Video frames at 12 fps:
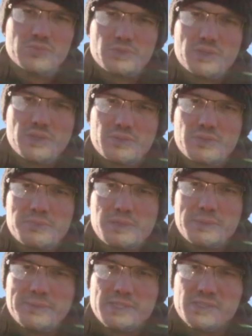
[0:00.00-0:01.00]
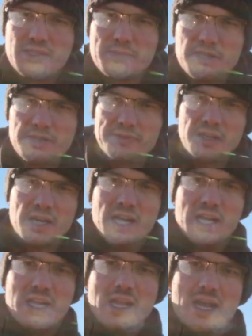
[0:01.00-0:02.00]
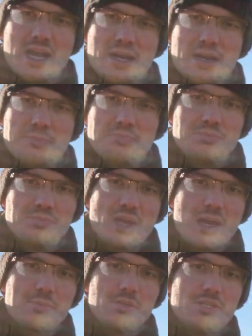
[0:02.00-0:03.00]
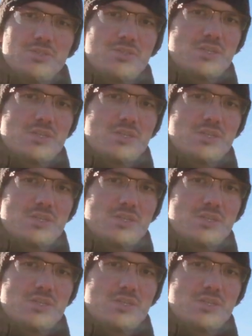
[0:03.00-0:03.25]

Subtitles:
300 millimeters, I believe. I'm gonna shoot the